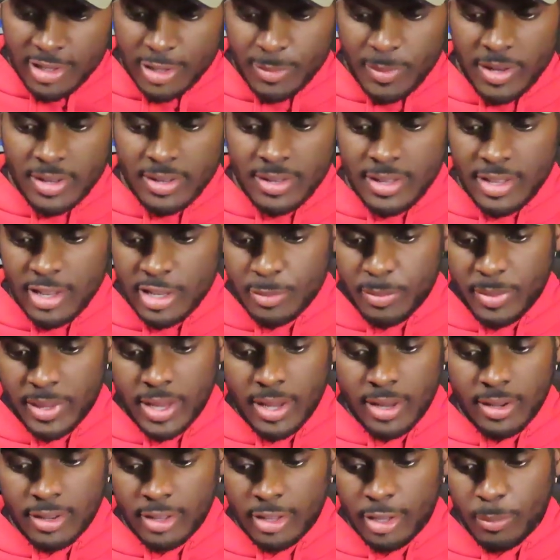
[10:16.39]
My knee is
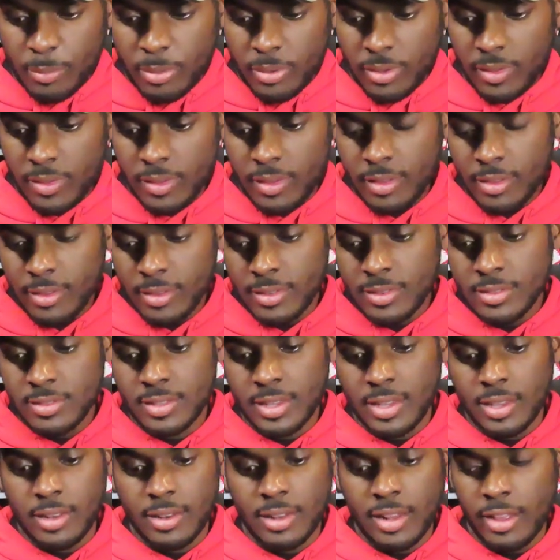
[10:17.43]
banged up,
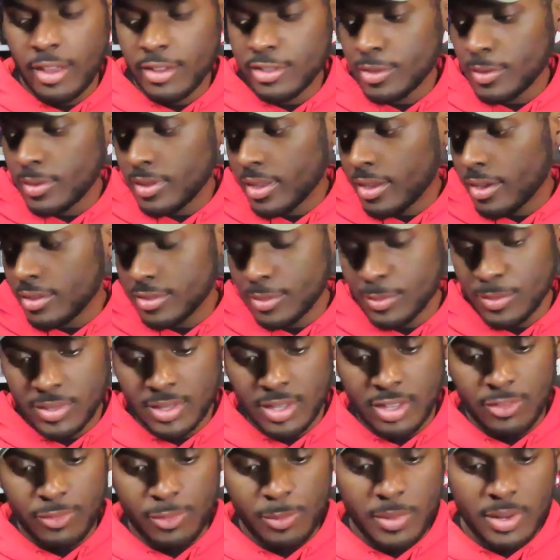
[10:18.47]
skin lost, lost some
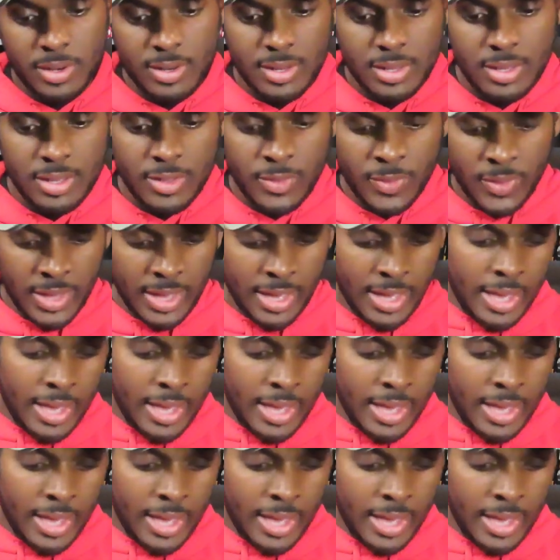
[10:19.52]
skin from my knee.